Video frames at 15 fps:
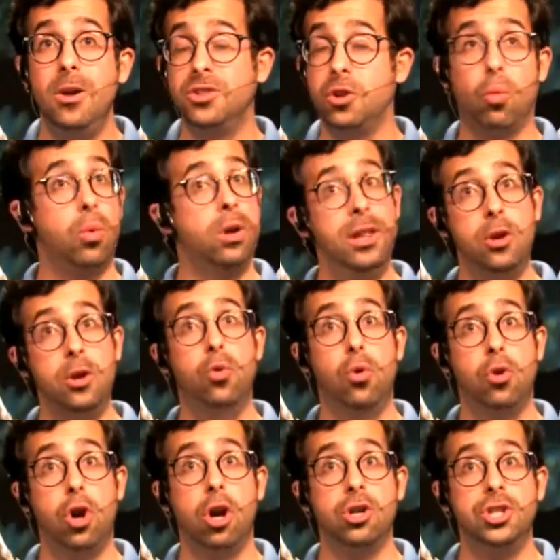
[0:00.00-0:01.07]
It's a really cool
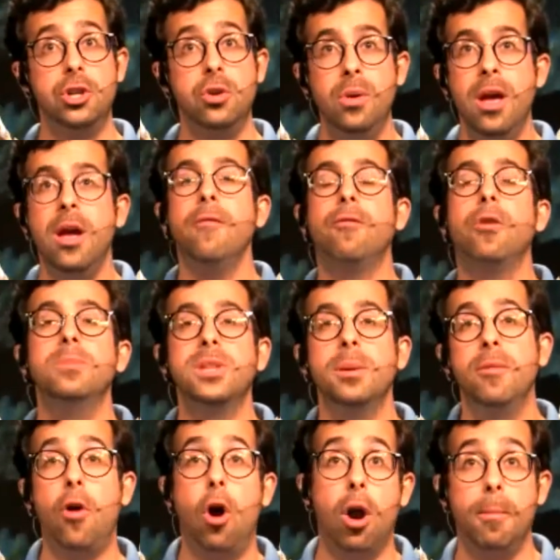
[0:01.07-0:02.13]
cartoon from some
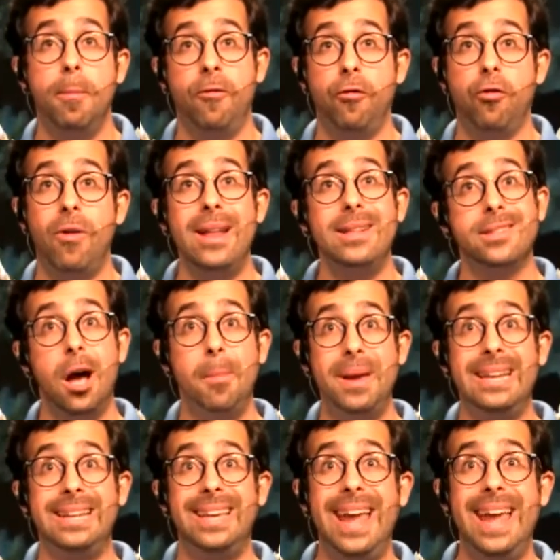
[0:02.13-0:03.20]
of our friends up
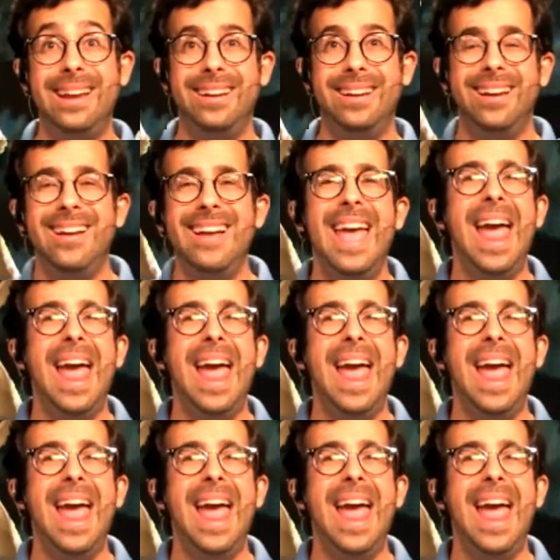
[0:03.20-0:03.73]
in Canada,